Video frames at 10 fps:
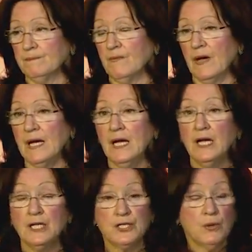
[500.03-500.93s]
Right.
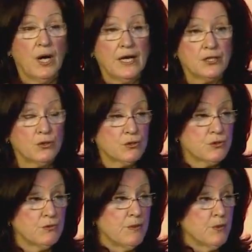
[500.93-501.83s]
And so I talked
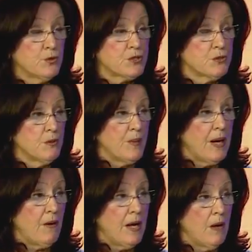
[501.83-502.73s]
to him also
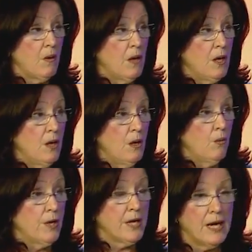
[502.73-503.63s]
about how
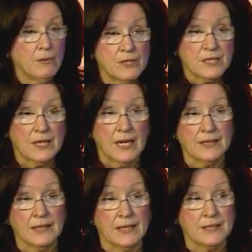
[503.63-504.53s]
when I was an
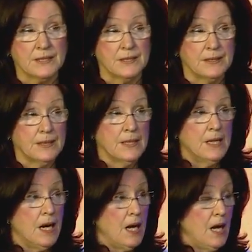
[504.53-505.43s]
adolescent,
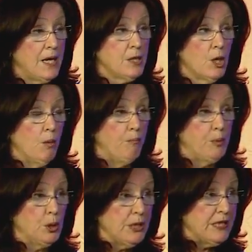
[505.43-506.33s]
I got
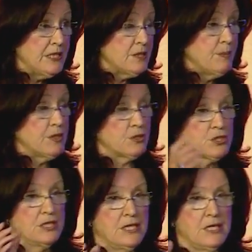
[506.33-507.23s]
bullied because
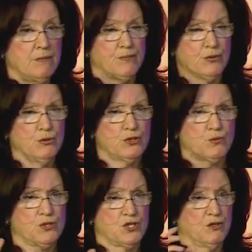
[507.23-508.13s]
Bruce
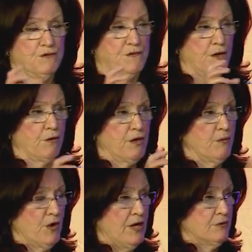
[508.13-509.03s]
was still following him
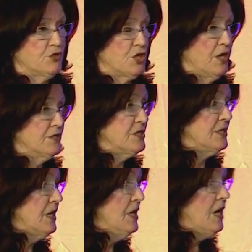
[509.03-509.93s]
around, chanted.
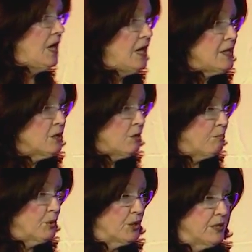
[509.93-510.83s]
I got
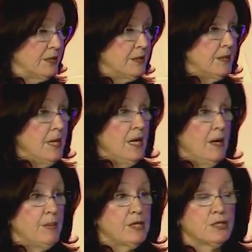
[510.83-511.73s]
bullied
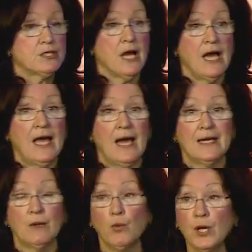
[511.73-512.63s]
because I had
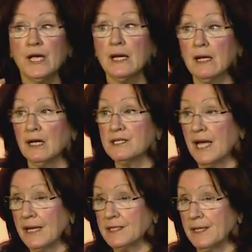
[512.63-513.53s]
a working class
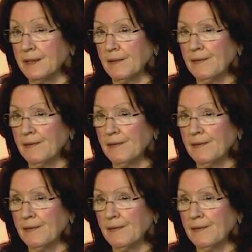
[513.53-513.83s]
accent.